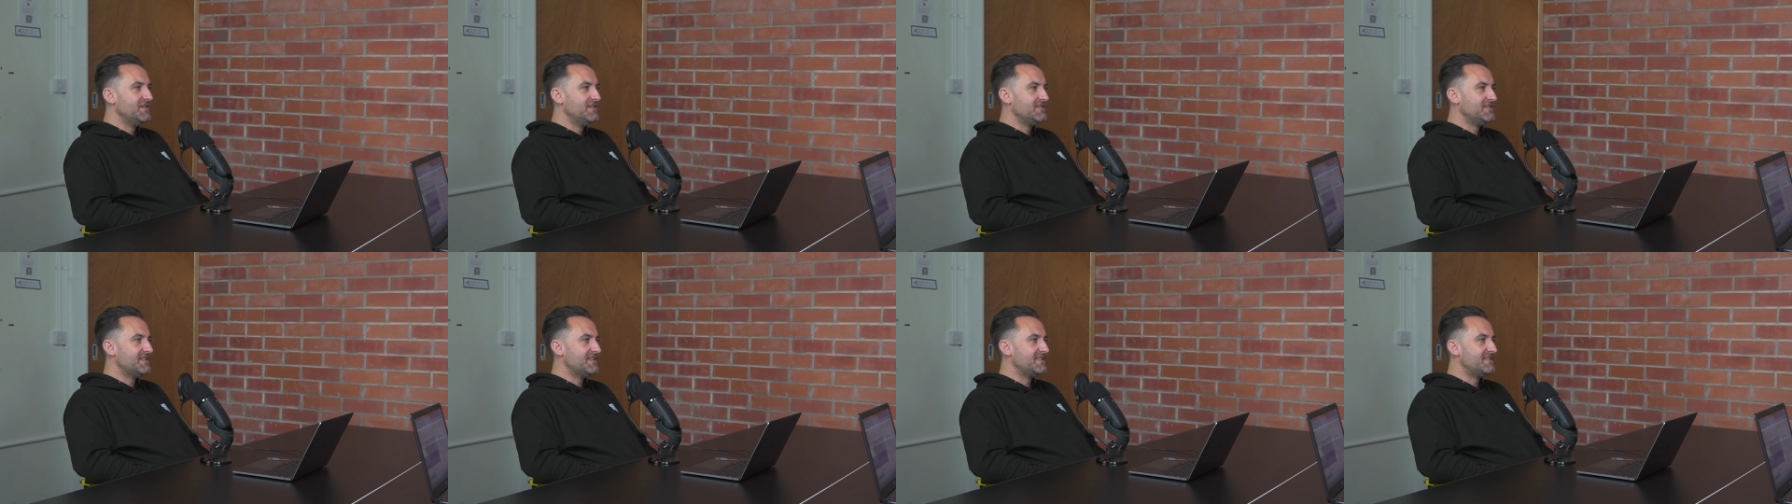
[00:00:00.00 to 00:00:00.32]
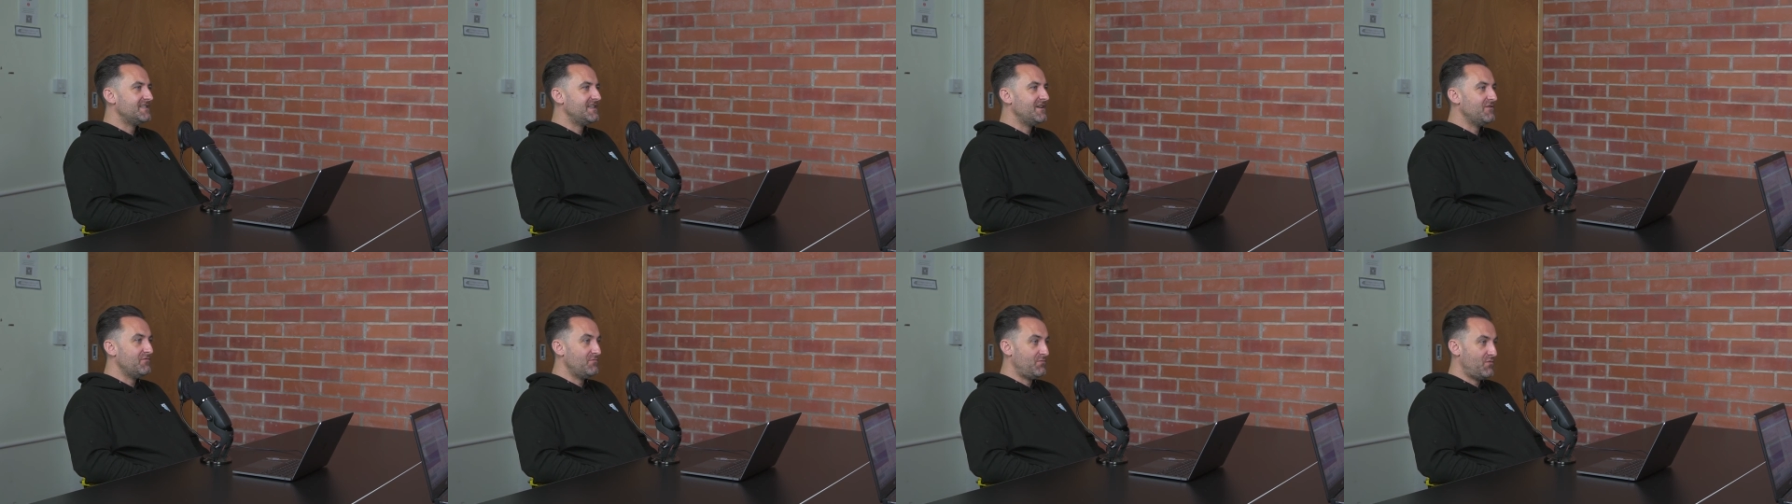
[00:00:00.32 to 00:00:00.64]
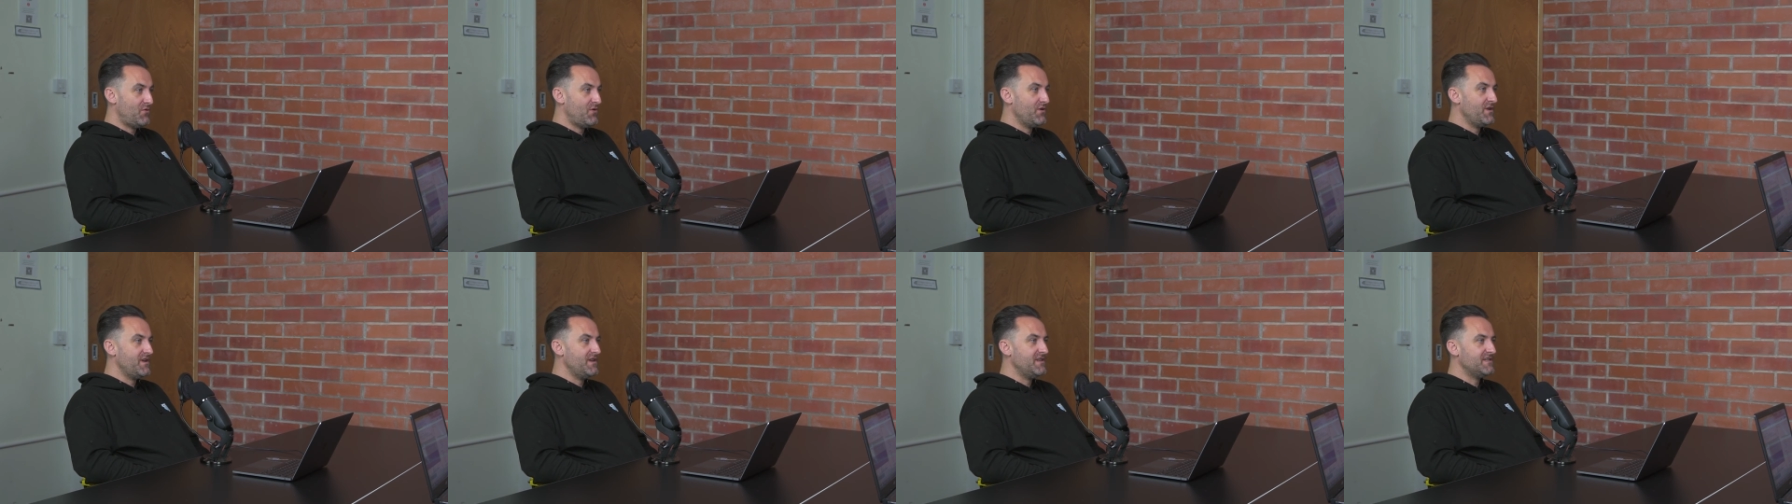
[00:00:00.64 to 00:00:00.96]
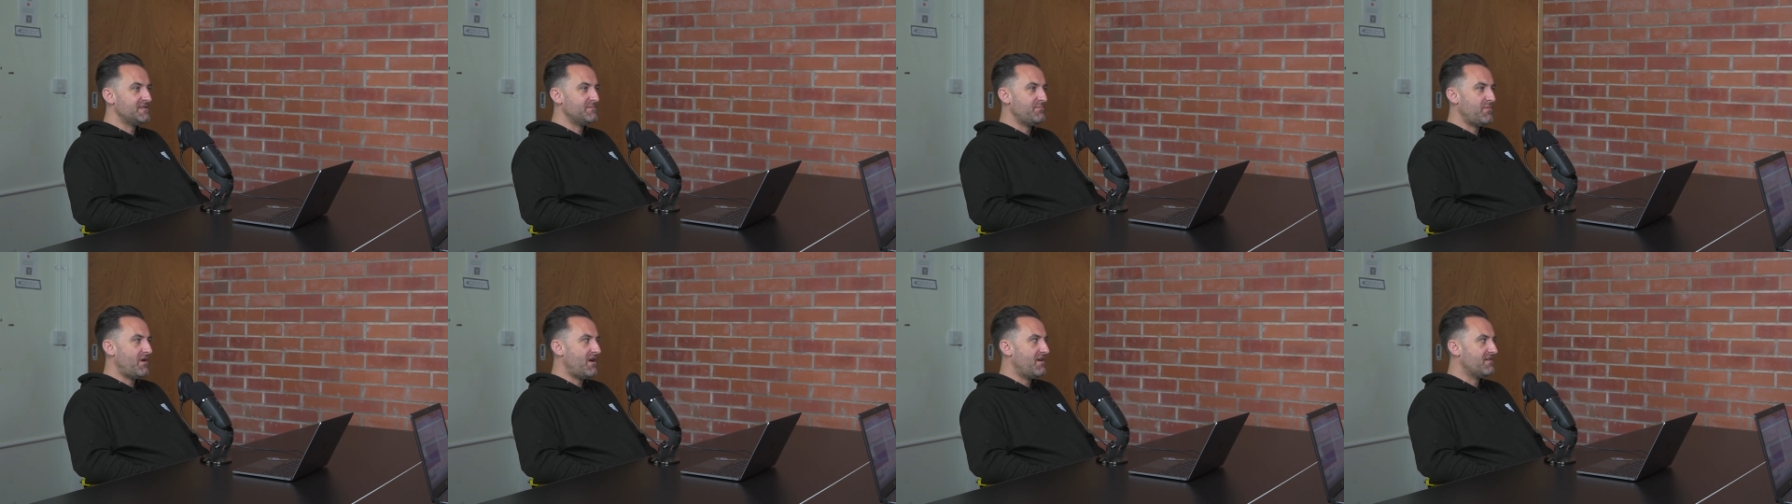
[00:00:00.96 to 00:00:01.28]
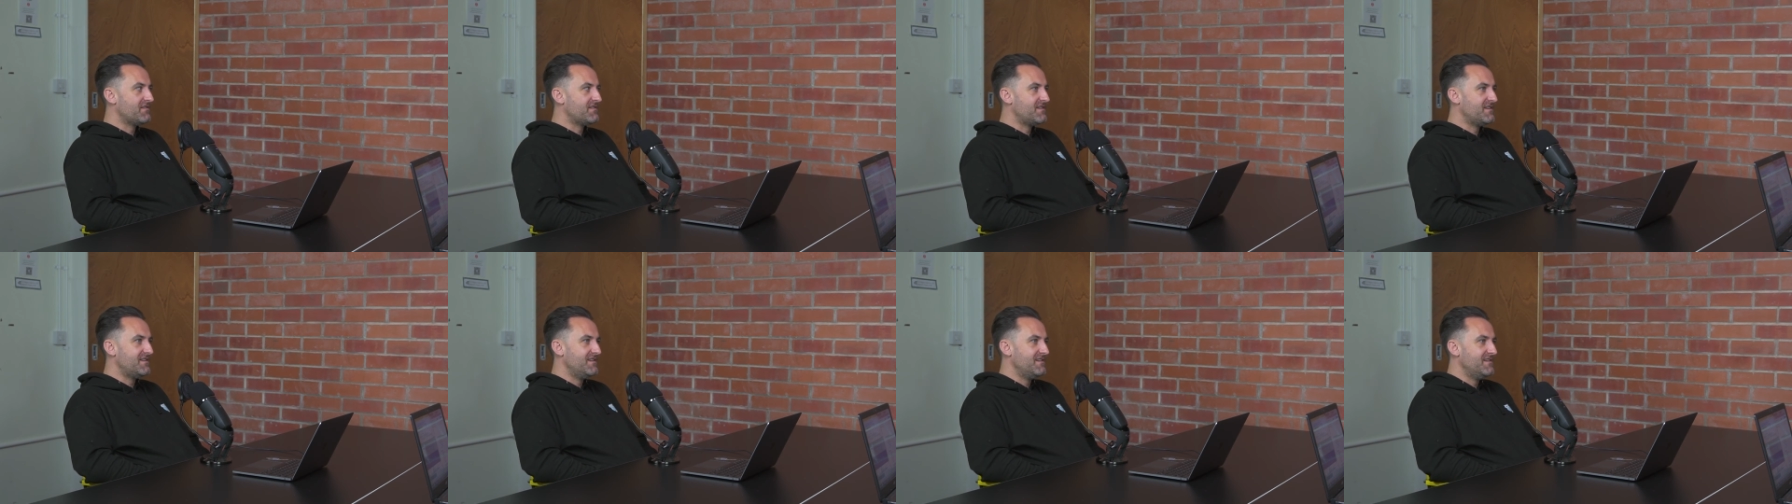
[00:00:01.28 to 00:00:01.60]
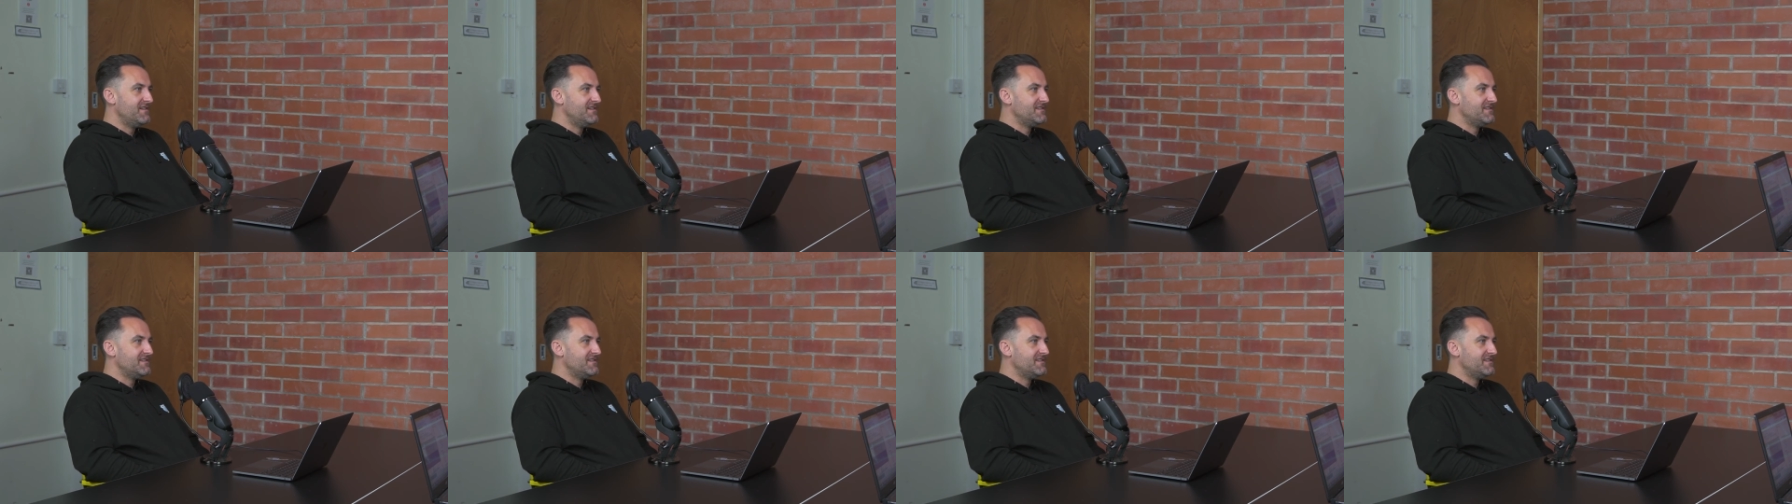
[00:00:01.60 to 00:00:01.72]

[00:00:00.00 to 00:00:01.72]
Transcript: it's this Dale boy, it's bartering,